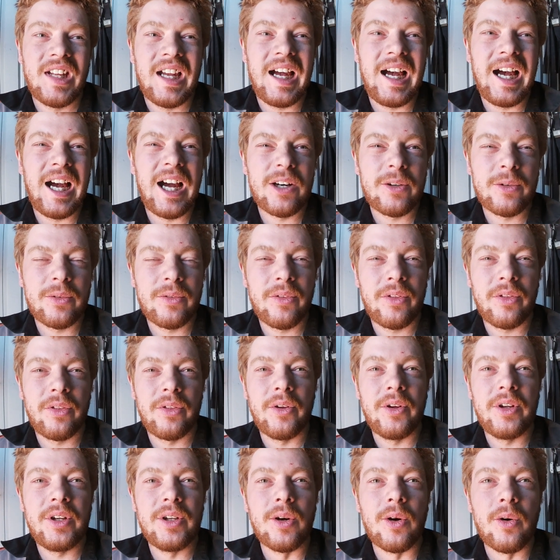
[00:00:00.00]

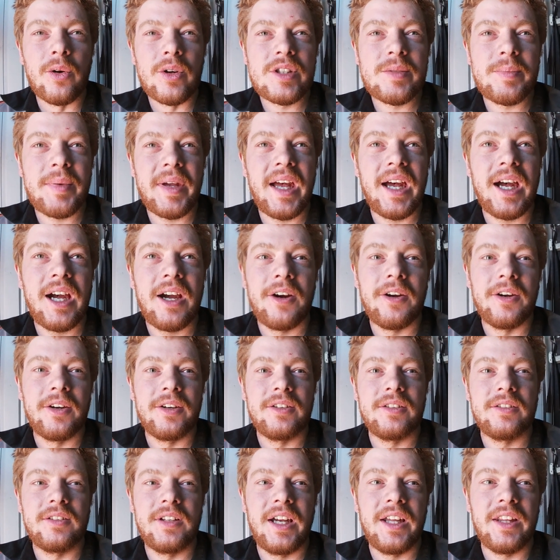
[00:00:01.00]
130 horsepower
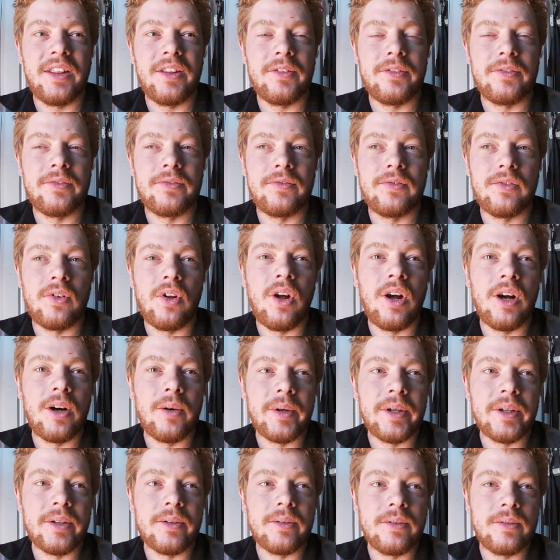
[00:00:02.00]
at the
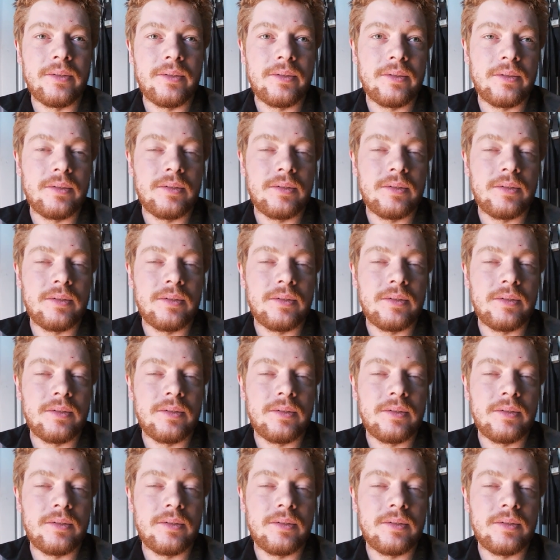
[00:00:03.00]
flywheel,